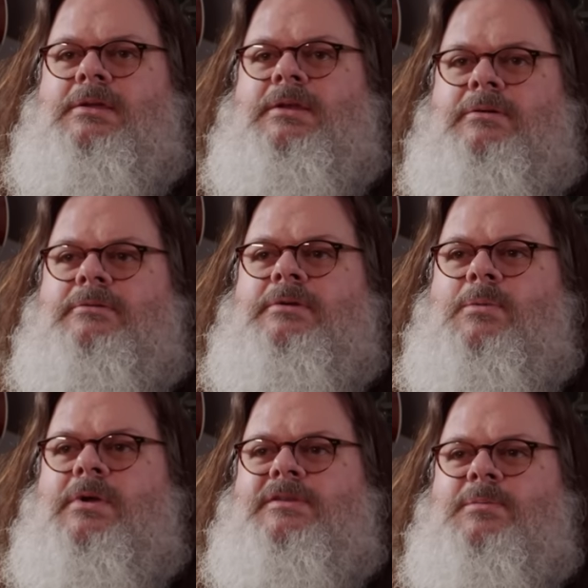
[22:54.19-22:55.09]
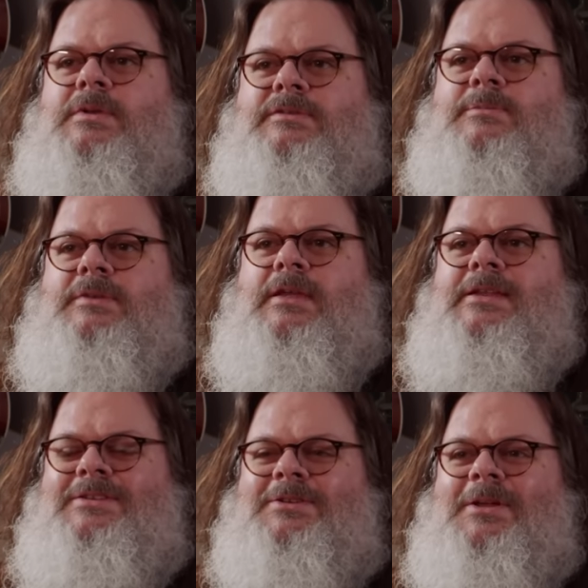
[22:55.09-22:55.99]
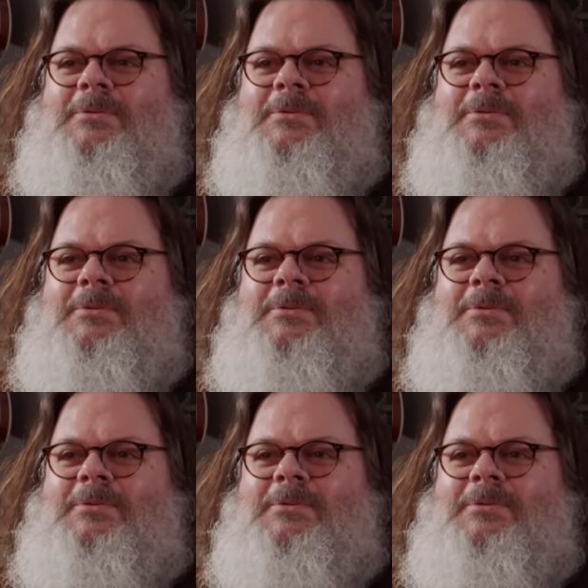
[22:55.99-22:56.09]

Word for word: you know, I want it to be substantial.